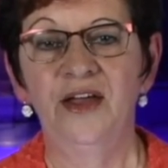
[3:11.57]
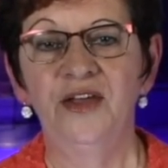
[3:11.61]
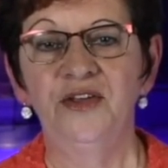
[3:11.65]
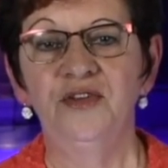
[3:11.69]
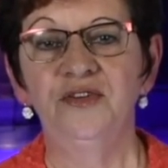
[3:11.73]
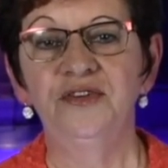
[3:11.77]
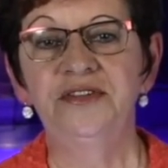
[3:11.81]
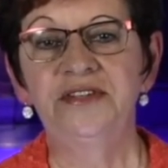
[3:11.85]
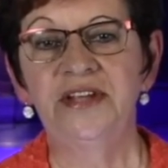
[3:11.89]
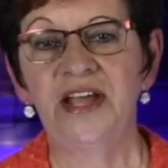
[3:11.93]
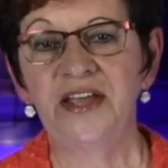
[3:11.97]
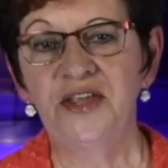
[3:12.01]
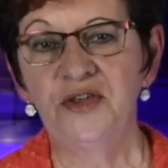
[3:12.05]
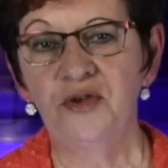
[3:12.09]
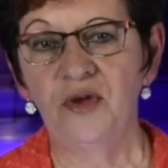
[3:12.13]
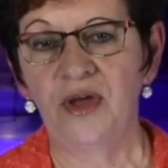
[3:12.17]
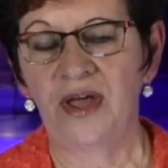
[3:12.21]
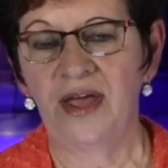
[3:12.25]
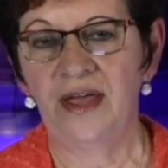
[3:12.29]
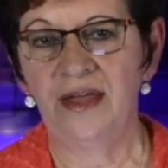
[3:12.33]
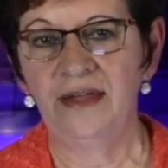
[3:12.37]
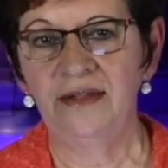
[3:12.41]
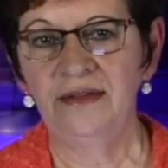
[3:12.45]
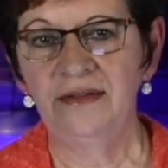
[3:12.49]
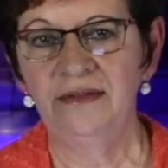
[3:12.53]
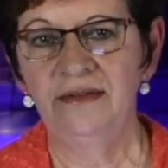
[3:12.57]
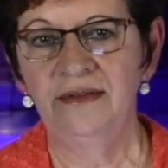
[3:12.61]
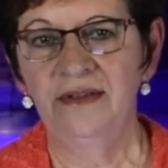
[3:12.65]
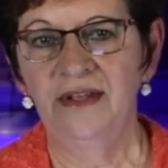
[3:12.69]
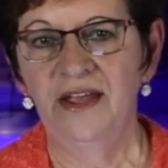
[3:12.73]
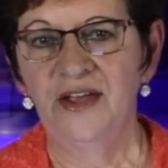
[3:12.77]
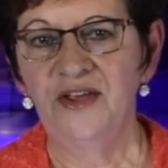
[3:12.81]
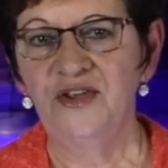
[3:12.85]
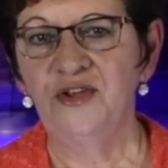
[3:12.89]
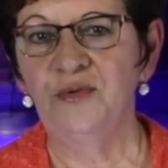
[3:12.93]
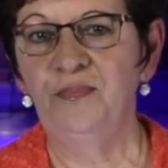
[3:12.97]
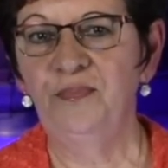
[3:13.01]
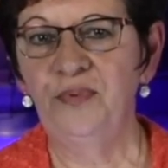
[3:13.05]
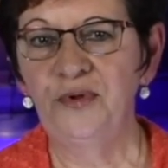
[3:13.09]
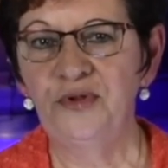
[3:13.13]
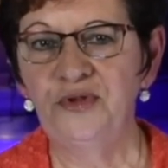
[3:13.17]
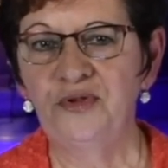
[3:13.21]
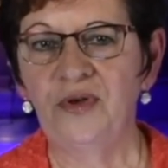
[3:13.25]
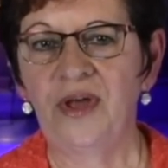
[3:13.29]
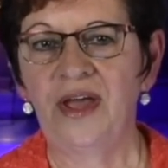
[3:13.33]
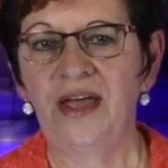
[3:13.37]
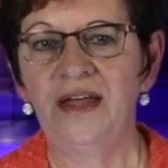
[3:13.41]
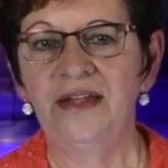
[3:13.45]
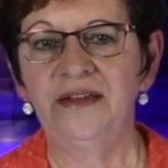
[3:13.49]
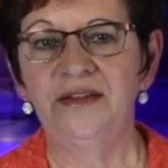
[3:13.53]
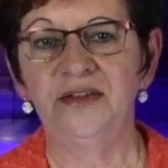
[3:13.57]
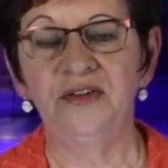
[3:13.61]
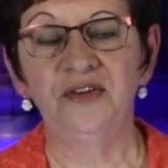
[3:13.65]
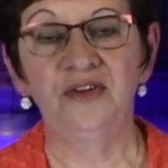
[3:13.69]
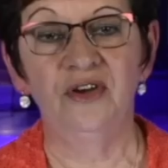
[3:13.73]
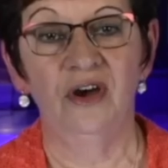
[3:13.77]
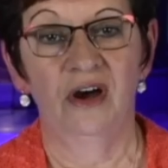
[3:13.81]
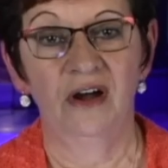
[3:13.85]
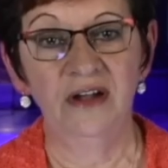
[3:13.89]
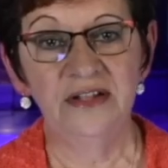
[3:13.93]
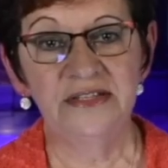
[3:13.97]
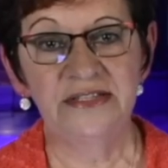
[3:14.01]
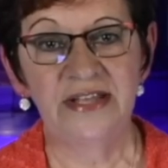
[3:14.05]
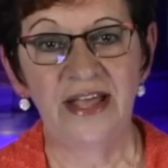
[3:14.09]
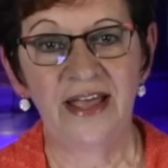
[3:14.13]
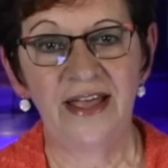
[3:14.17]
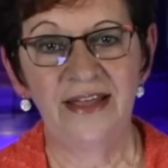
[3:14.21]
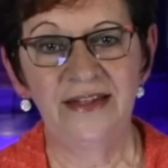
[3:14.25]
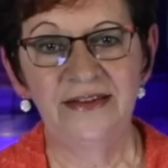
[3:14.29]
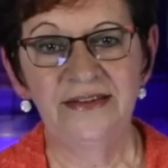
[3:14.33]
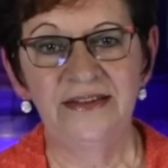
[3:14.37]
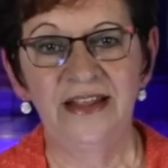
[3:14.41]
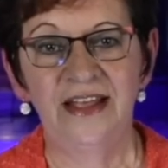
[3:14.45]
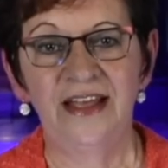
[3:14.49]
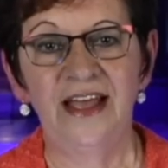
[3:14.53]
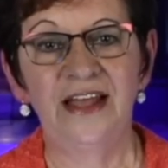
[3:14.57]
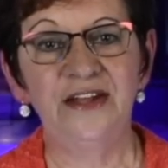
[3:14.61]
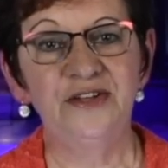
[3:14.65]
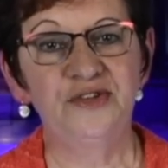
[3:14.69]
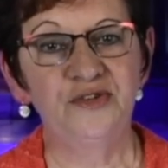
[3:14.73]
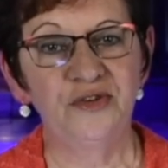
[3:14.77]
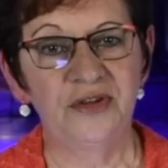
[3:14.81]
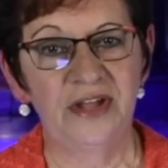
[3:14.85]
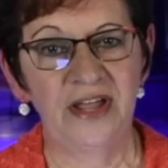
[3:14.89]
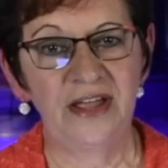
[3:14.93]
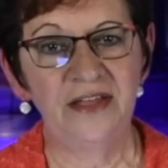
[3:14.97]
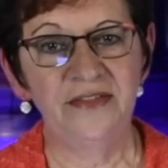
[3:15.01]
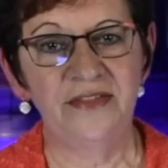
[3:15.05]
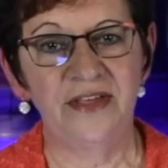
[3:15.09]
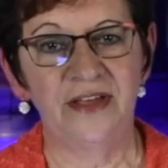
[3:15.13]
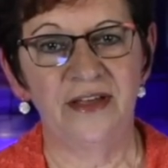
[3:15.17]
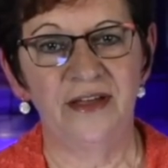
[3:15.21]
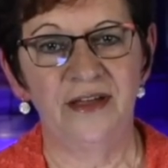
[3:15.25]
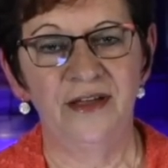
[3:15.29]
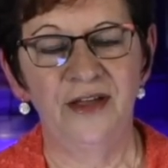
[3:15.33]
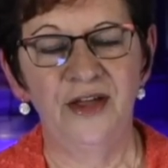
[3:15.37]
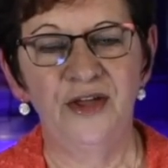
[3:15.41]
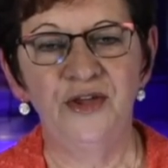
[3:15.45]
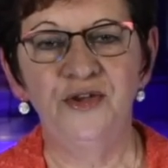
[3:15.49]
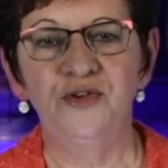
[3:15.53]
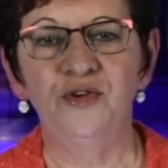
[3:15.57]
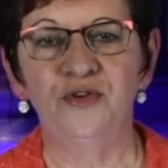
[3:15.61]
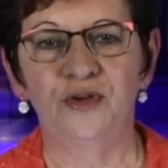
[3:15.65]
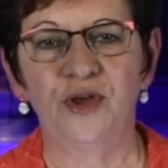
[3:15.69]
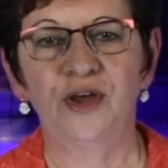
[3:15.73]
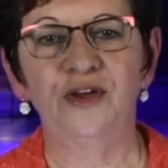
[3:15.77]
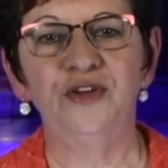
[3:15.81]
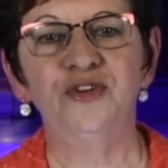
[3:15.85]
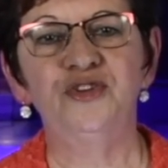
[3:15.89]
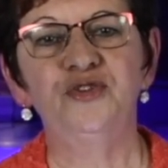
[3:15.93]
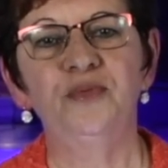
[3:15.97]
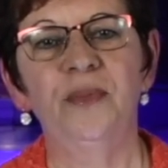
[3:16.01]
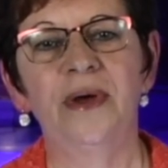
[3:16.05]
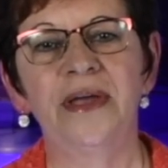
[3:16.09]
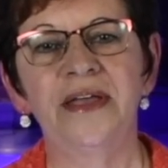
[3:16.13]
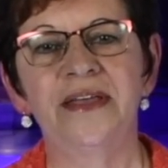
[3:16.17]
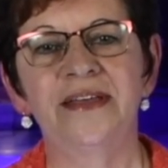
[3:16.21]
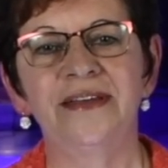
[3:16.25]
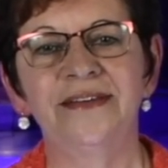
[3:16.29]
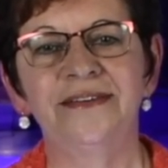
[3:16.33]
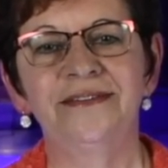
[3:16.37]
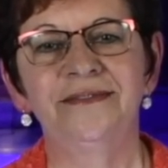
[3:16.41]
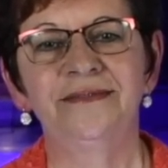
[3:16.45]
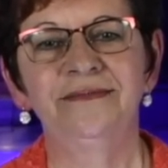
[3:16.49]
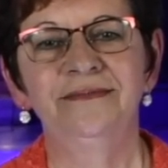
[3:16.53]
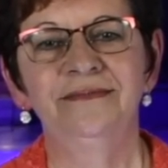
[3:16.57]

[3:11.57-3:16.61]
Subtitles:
You take your hand, you put your hand in God's hand, and together you're going to make it.